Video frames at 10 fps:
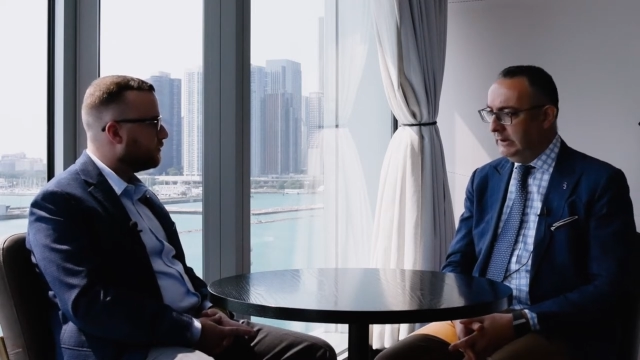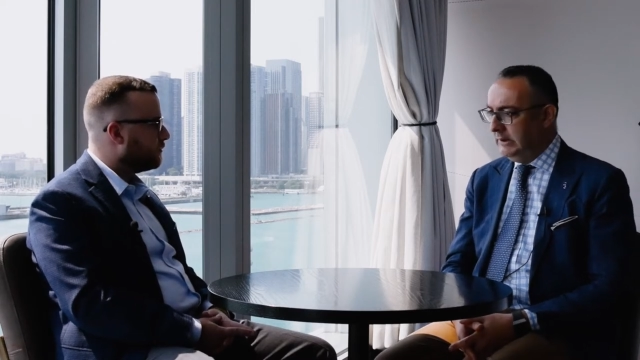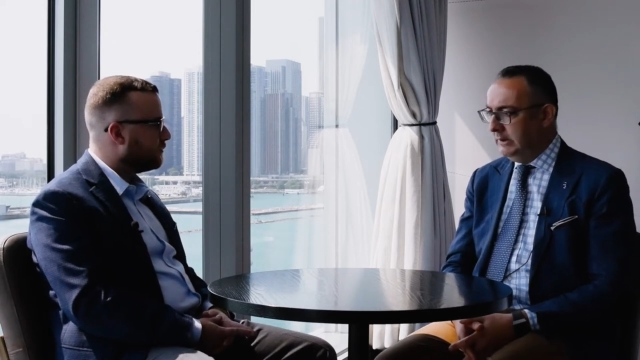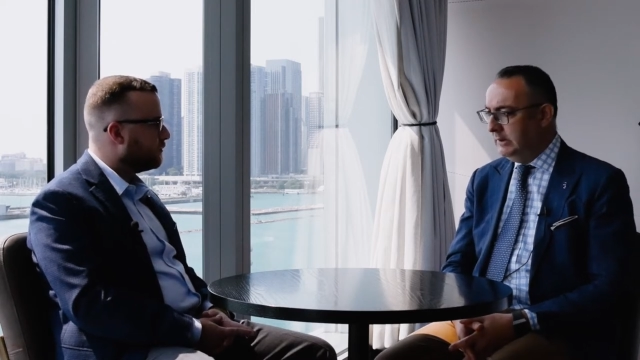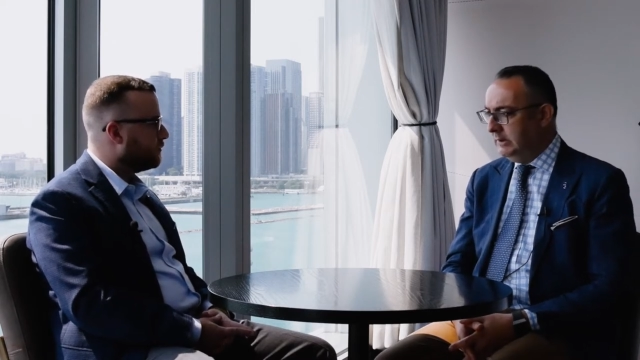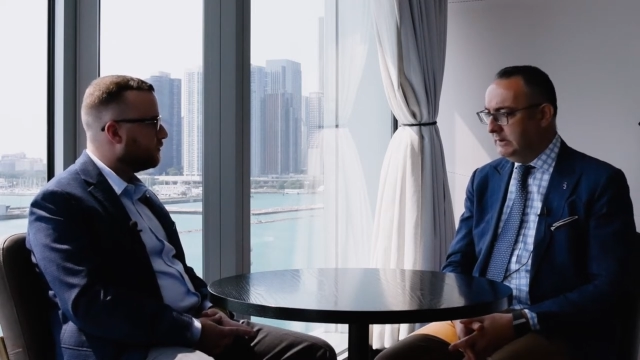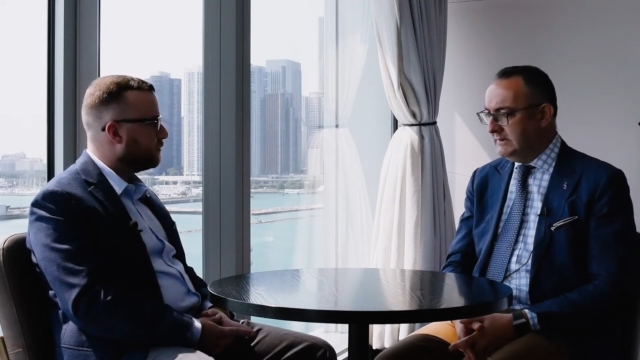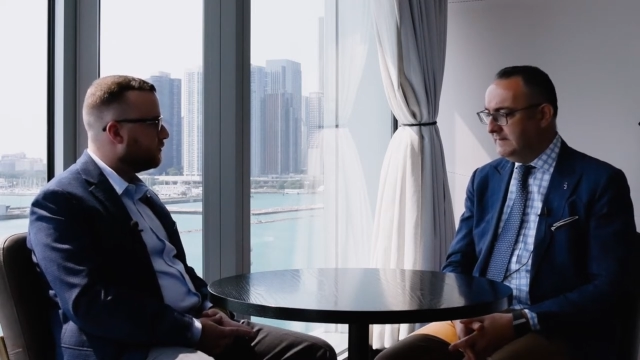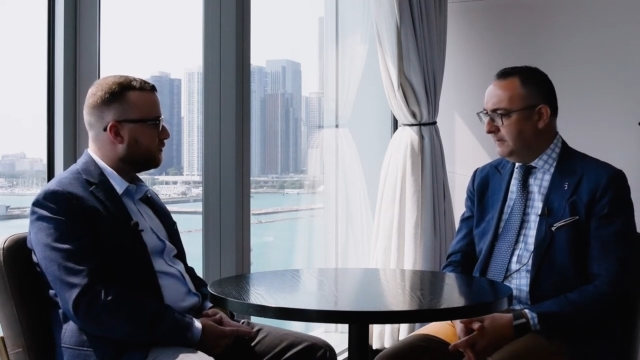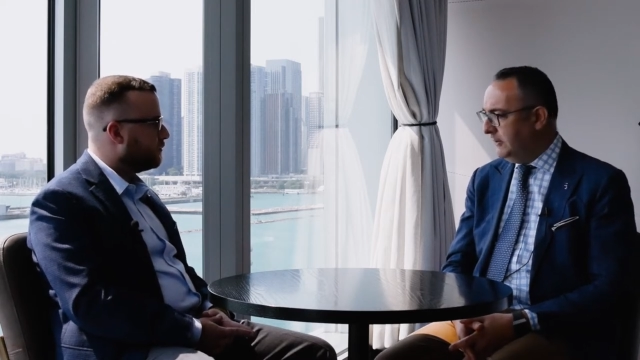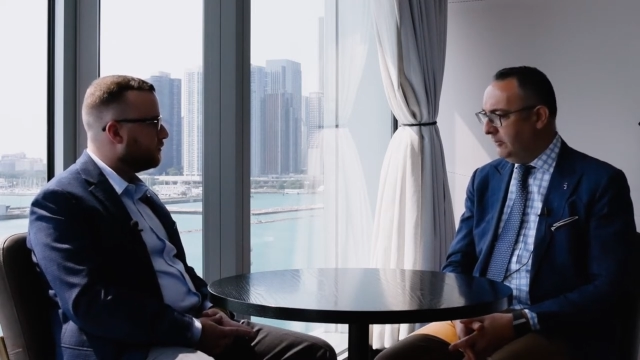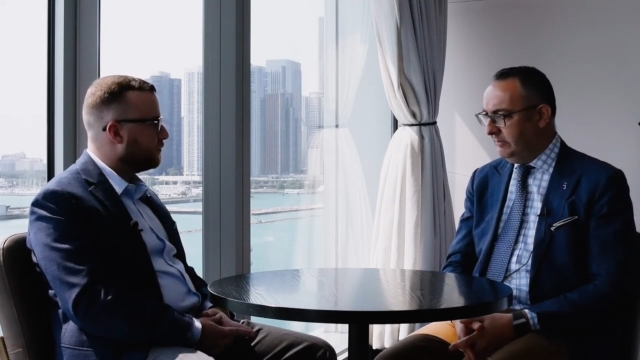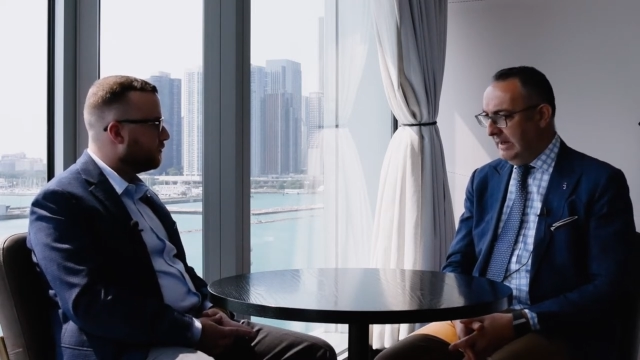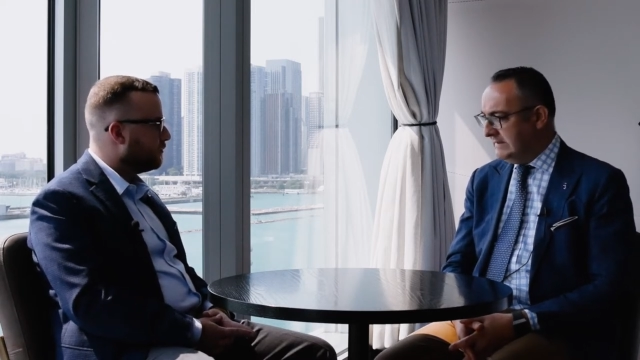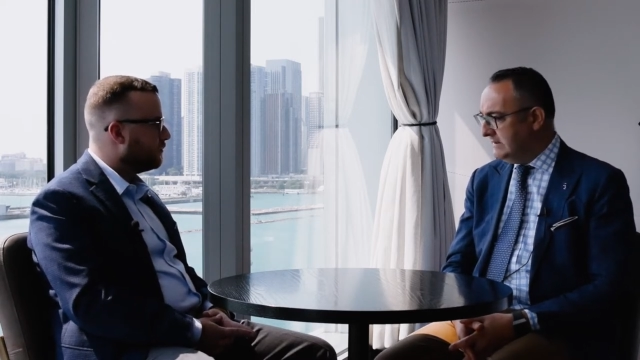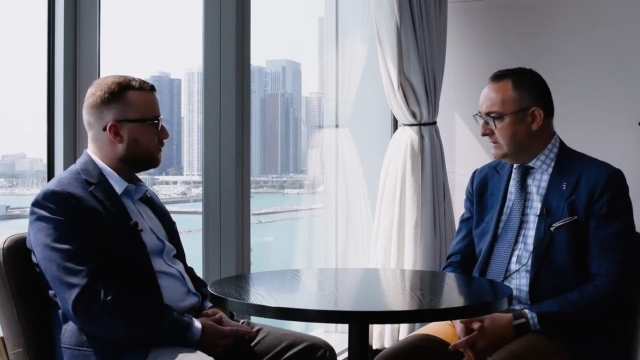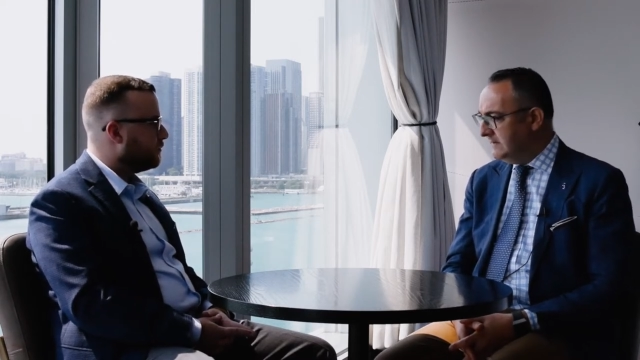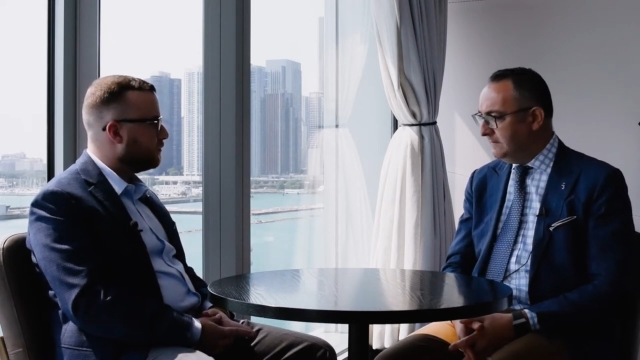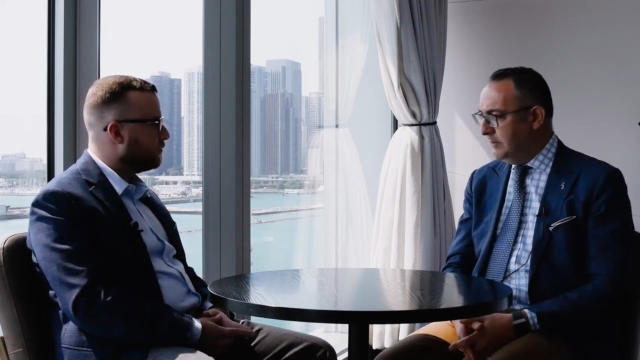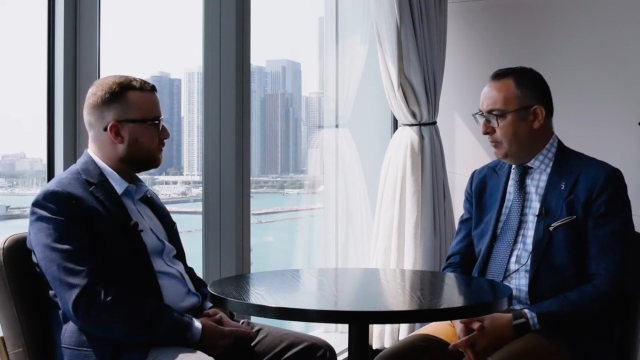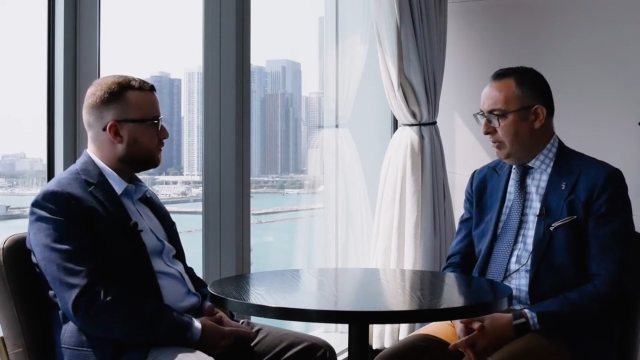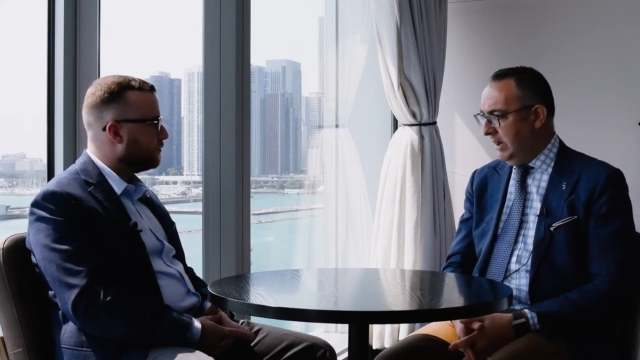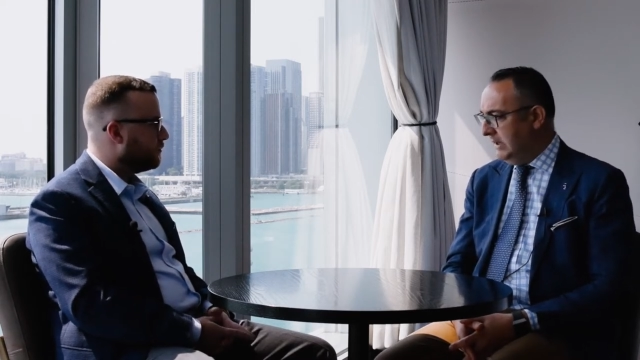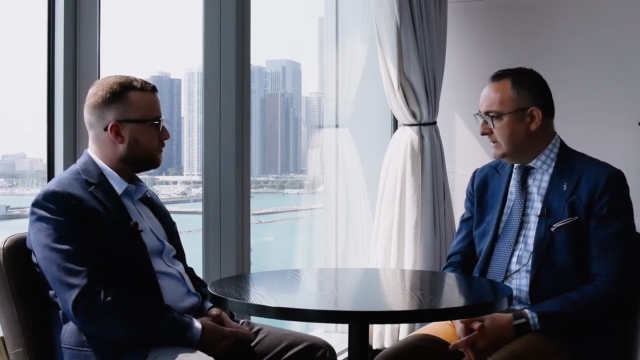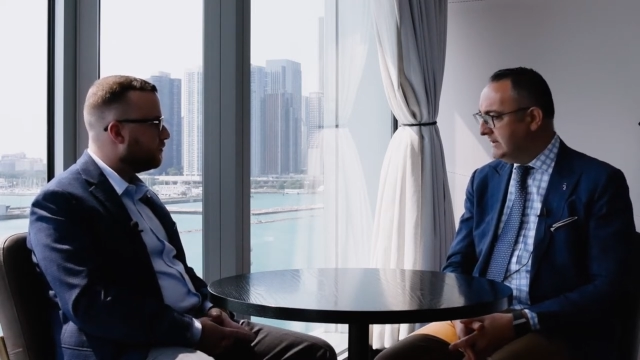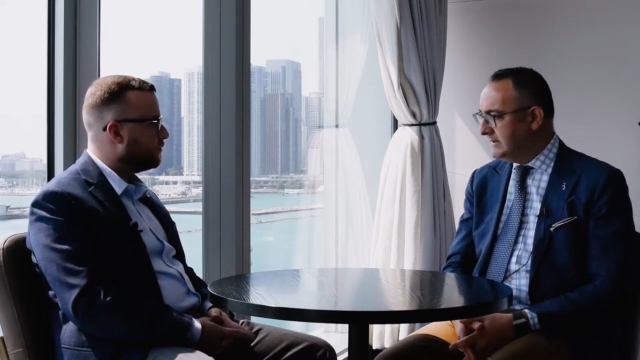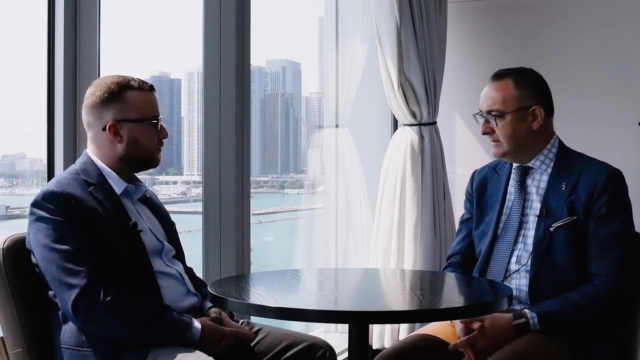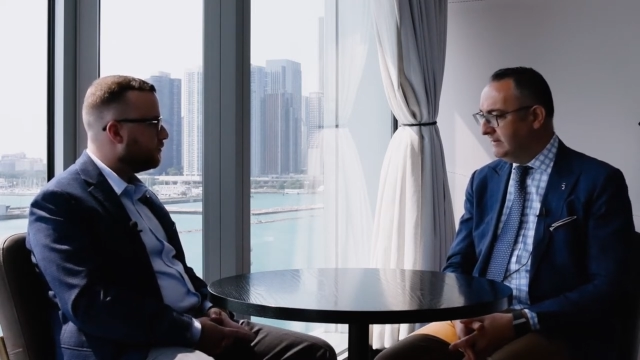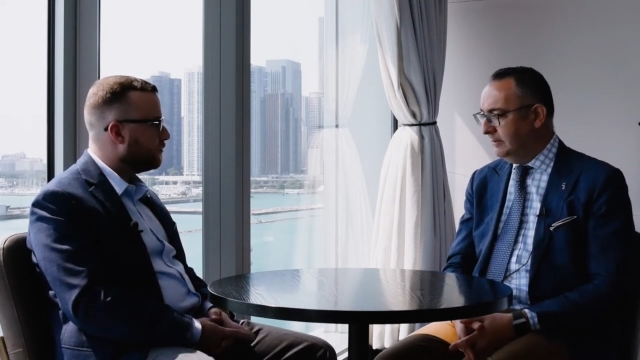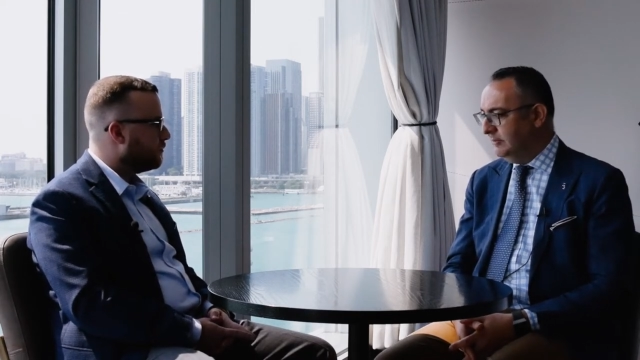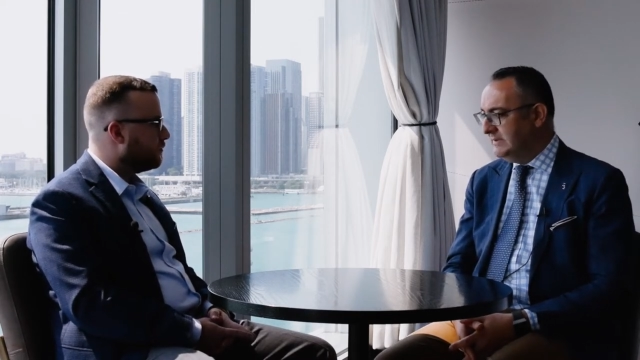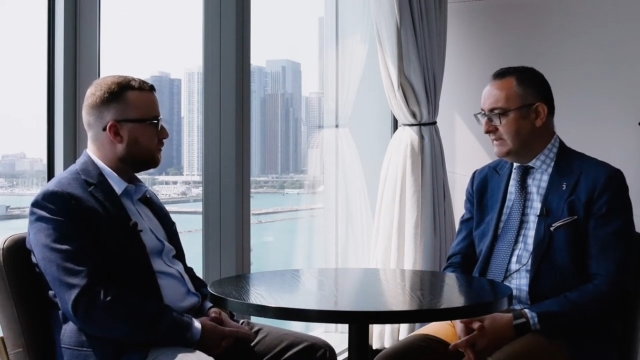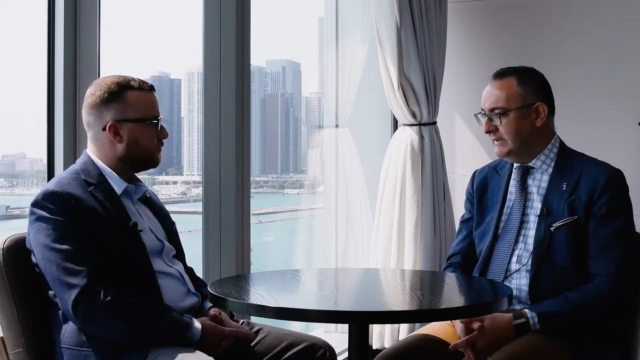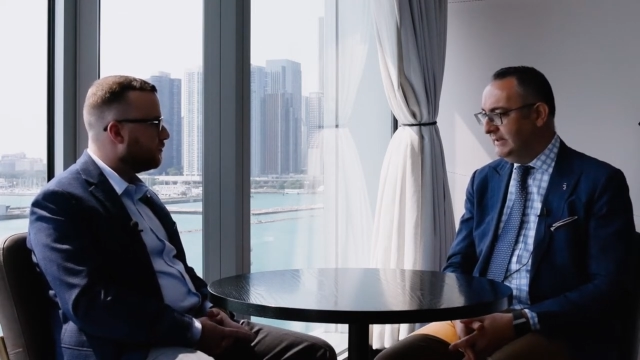Speaker 1: uh, different horizon, different brands. Obviously,